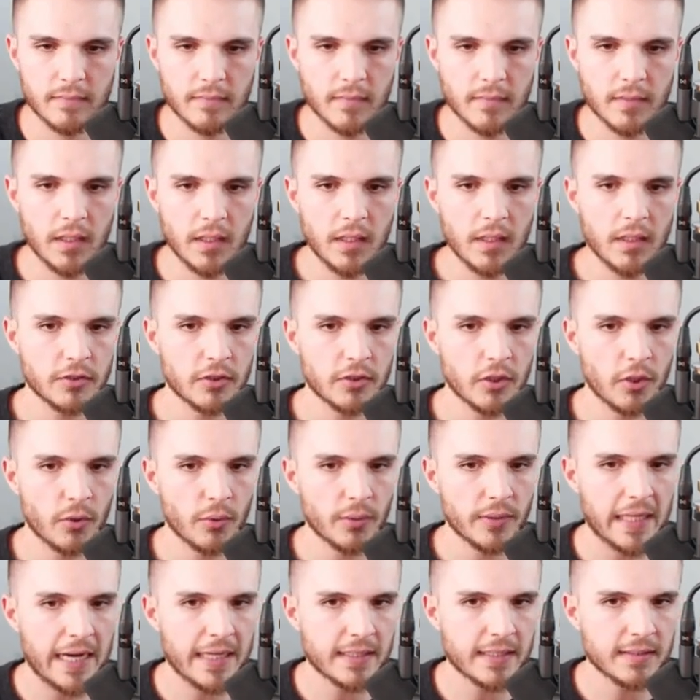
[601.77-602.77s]
So
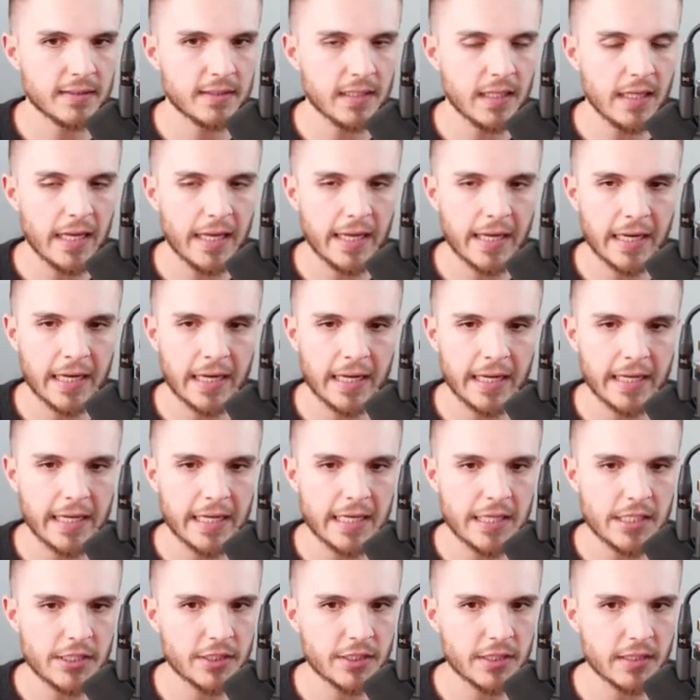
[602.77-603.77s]
that's the AI agent I